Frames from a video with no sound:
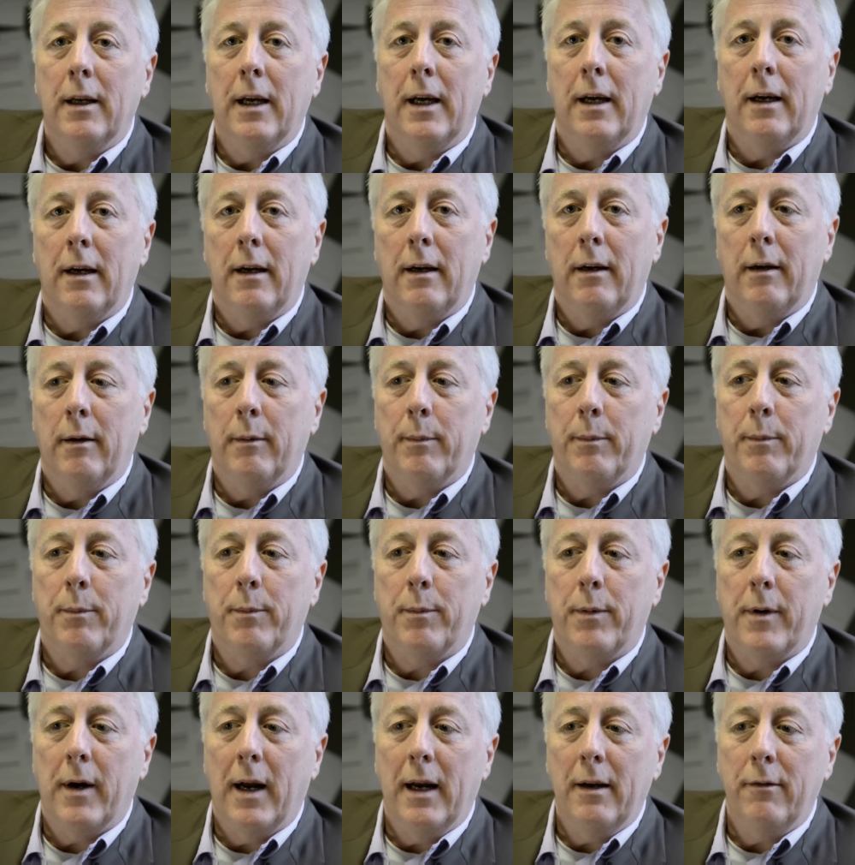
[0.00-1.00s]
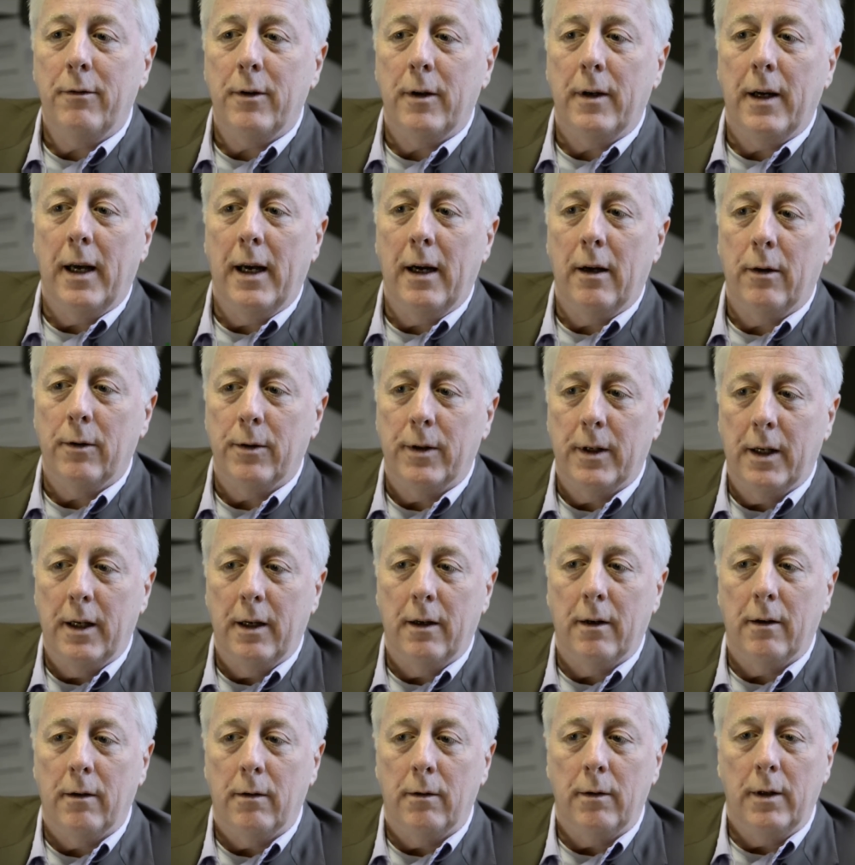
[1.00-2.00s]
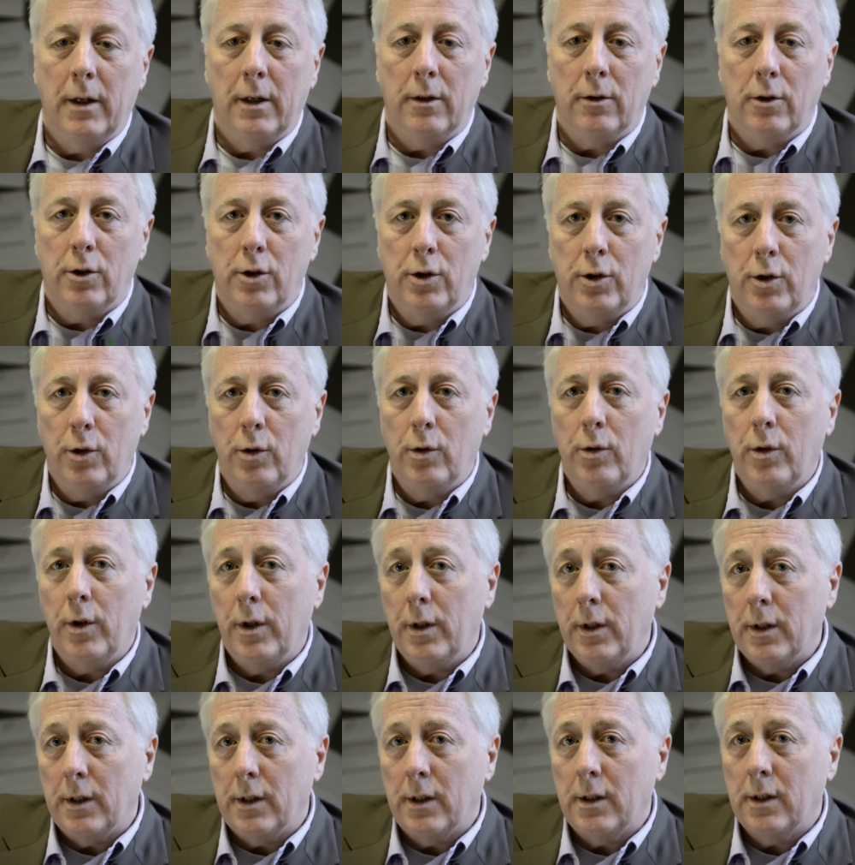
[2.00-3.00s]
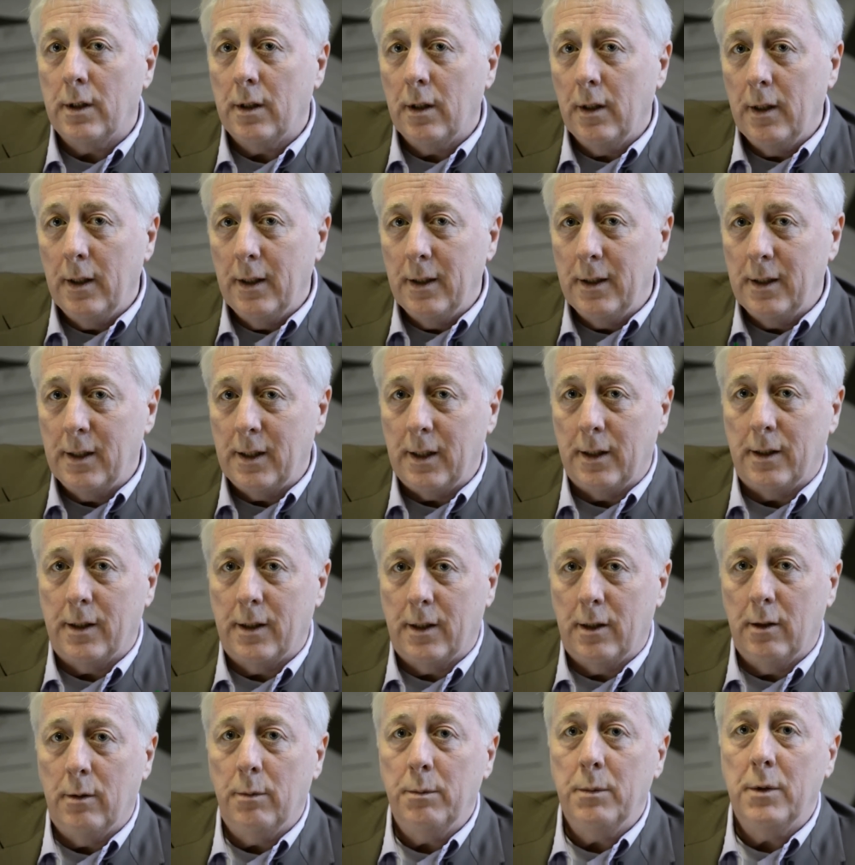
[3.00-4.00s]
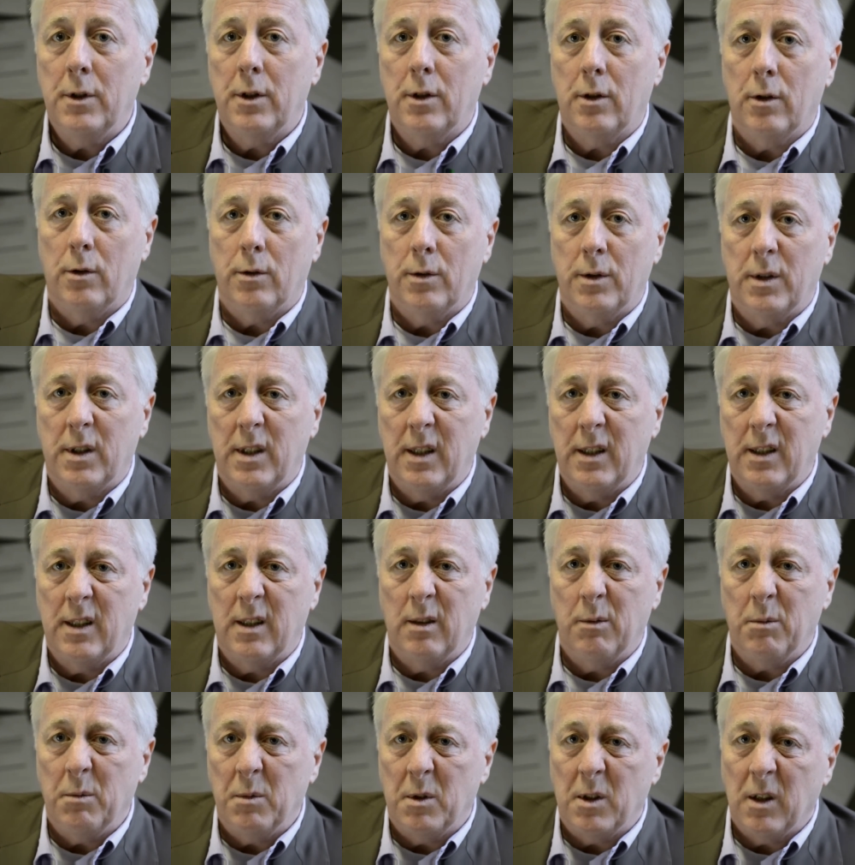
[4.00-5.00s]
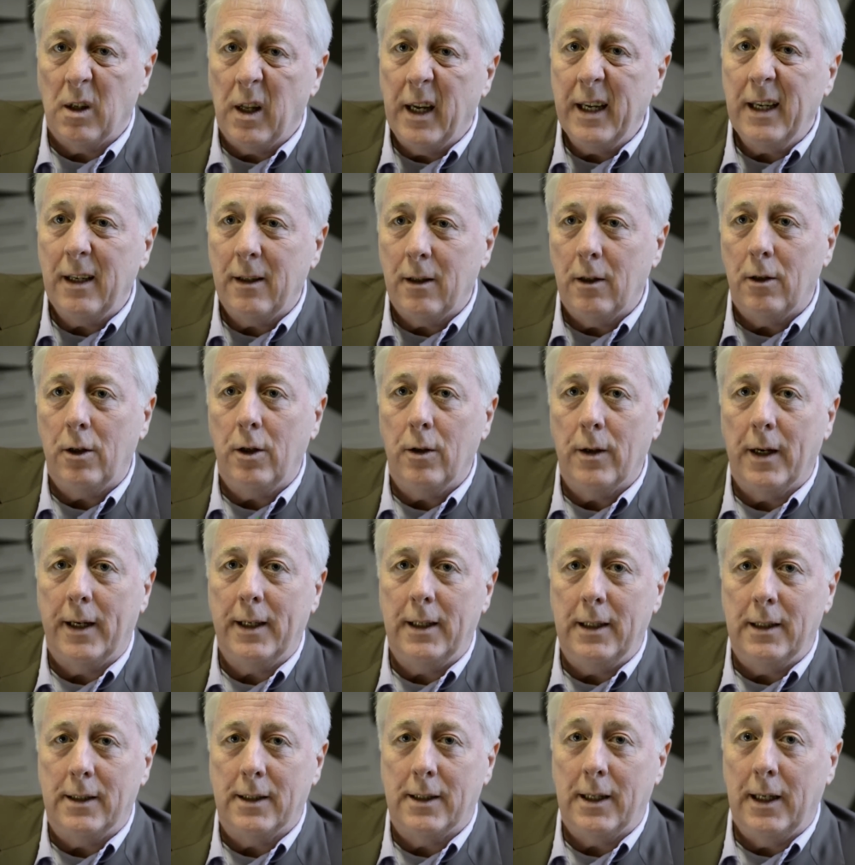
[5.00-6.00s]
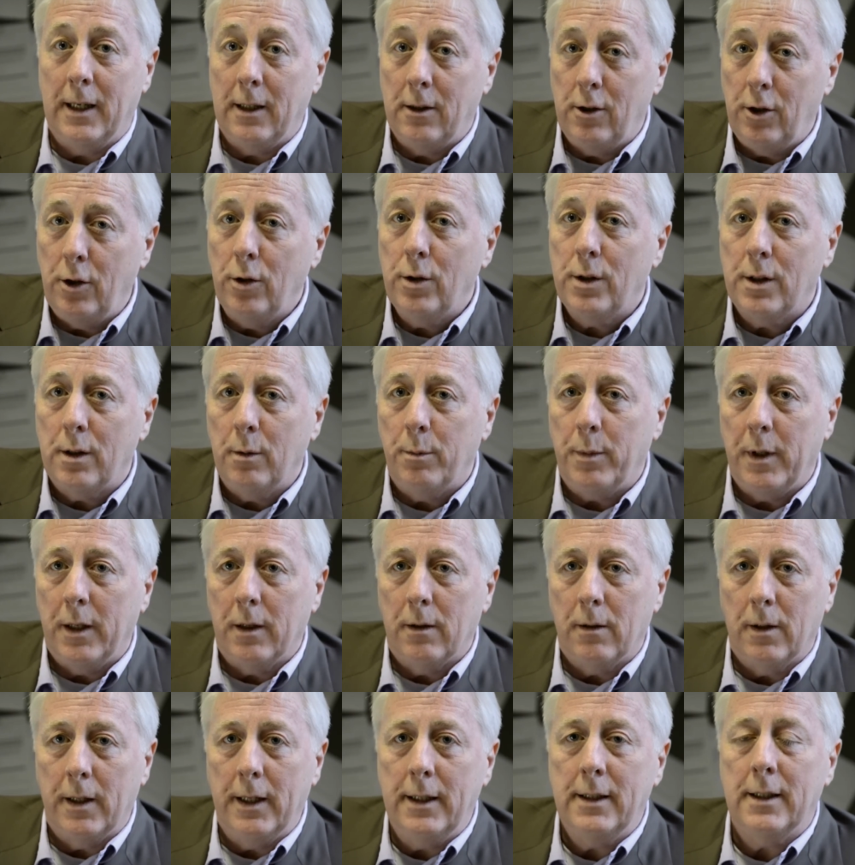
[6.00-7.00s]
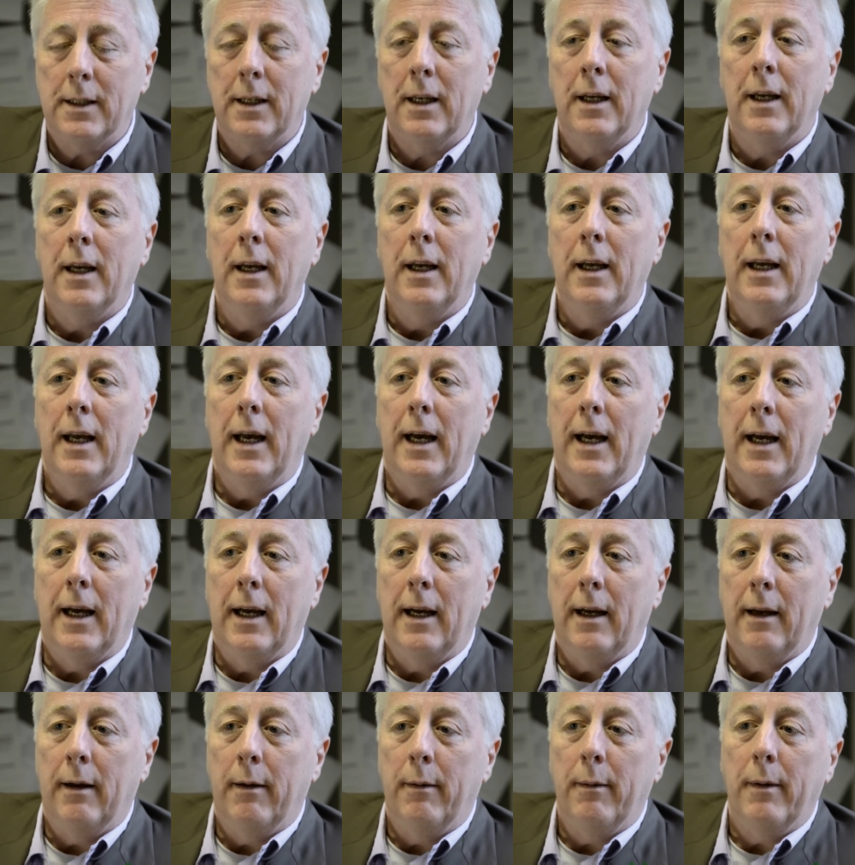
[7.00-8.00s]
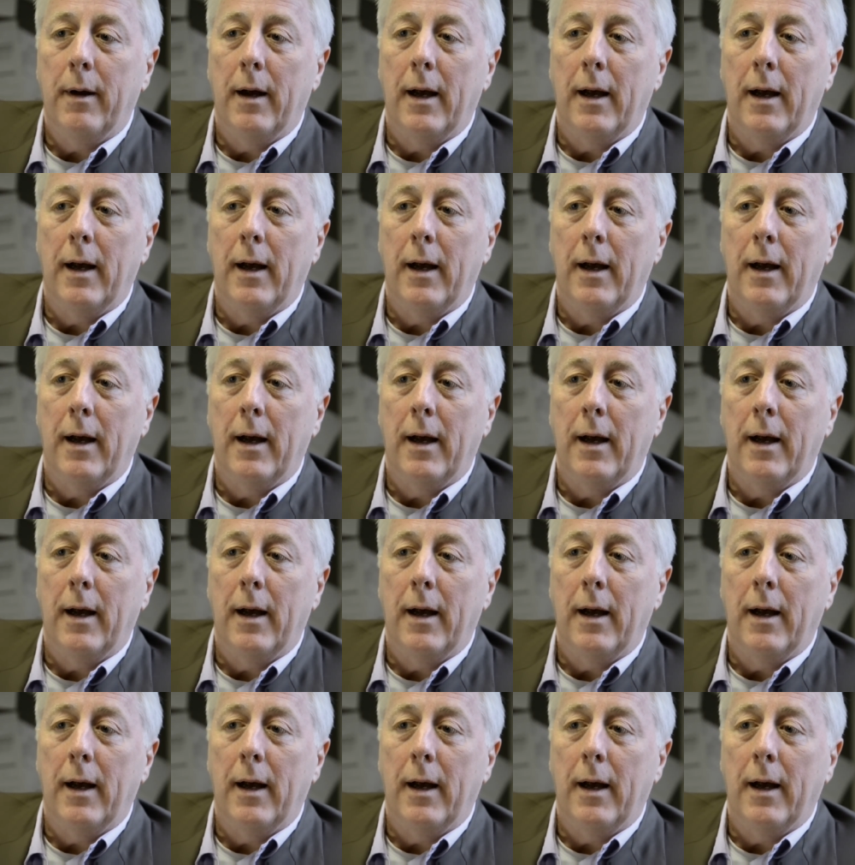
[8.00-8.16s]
uh, private healthcare insurance systems, so systems like the United States used to be at least, uh,